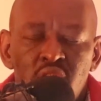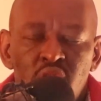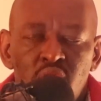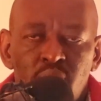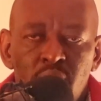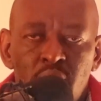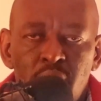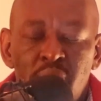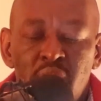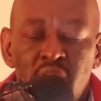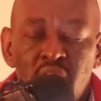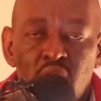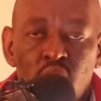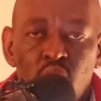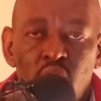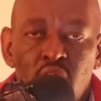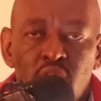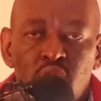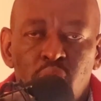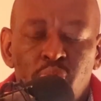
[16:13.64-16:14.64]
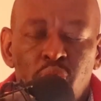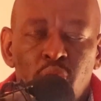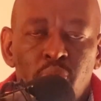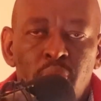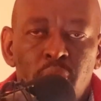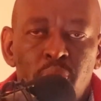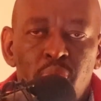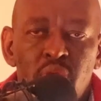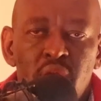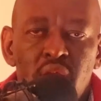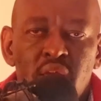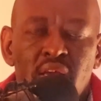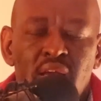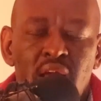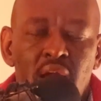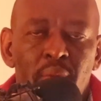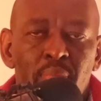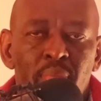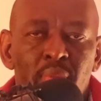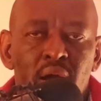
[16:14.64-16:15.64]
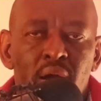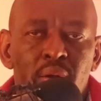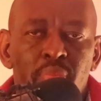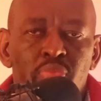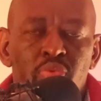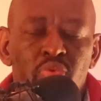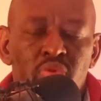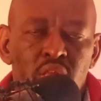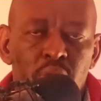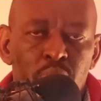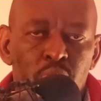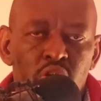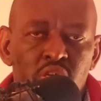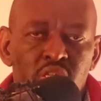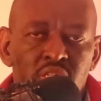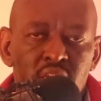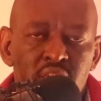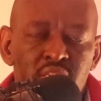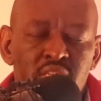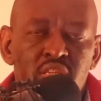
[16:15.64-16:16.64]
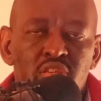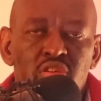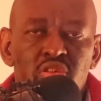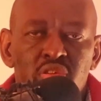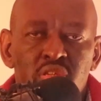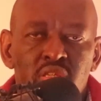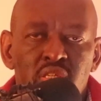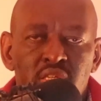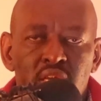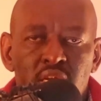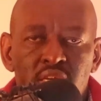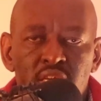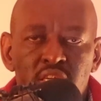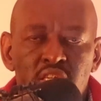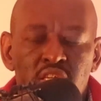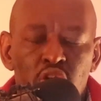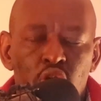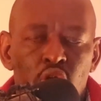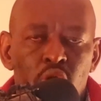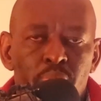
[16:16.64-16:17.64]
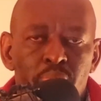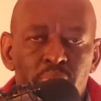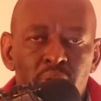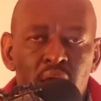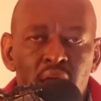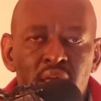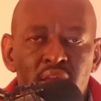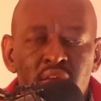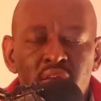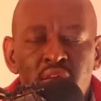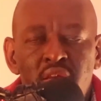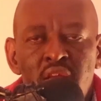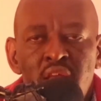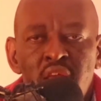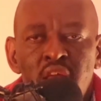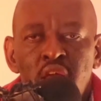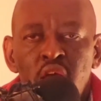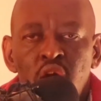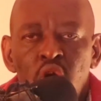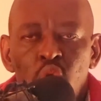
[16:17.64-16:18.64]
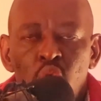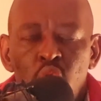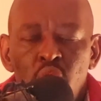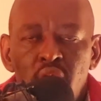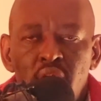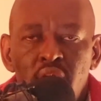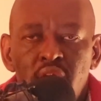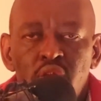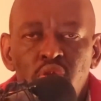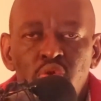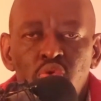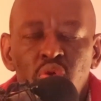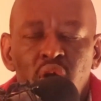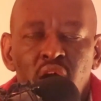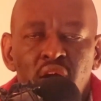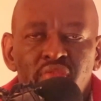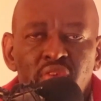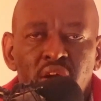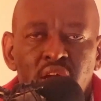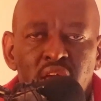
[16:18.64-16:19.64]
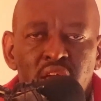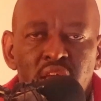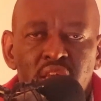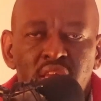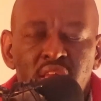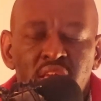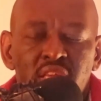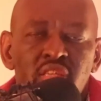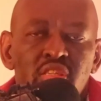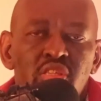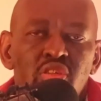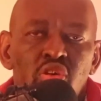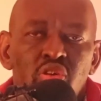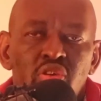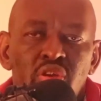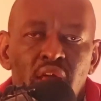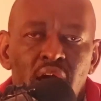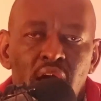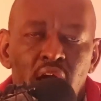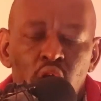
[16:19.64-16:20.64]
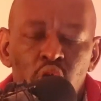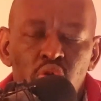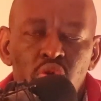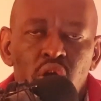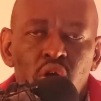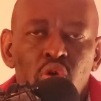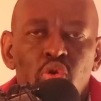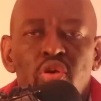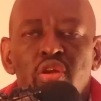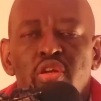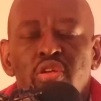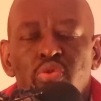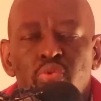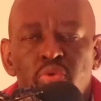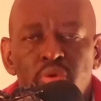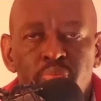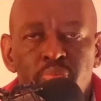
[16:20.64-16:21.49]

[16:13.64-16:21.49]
You may be required to probably come up with a monetization strategy or plan where you have a cadence on how you are going to